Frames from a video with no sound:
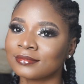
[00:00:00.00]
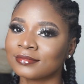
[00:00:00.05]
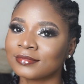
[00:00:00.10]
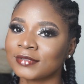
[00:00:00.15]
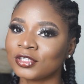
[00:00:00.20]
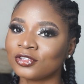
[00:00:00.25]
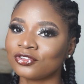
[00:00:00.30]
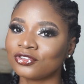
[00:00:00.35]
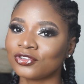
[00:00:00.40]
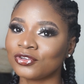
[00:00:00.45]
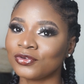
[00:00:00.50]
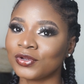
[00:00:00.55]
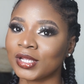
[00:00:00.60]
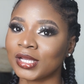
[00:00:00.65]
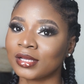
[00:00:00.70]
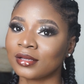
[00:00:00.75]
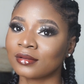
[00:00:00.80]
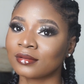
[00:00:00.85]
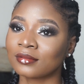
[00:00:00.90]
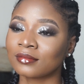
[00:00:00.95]

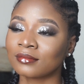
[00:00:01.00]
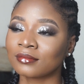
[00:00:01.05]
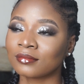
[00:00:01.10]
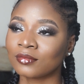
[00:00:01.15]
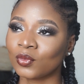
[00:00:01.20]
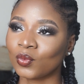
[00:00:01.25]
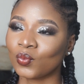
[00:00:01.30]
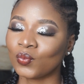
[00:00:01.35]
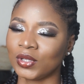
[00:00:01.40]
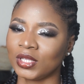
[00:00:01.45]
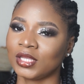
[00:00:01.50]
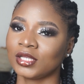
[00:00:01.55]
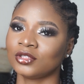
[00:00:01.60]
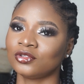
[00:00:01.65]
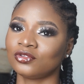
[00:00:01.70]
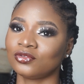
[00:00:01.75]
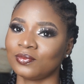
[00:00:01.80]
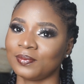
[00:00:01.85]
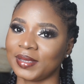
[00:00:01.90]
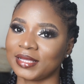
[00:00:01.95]
Nigeria, we
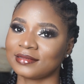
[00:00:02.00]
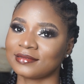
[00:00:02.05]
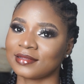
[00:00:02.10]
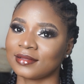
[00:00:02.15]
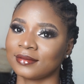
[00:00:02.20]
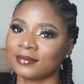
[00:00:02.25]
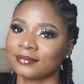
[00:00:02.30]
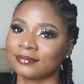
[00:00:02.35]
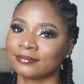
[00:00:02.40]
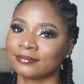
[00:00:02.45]
can do better.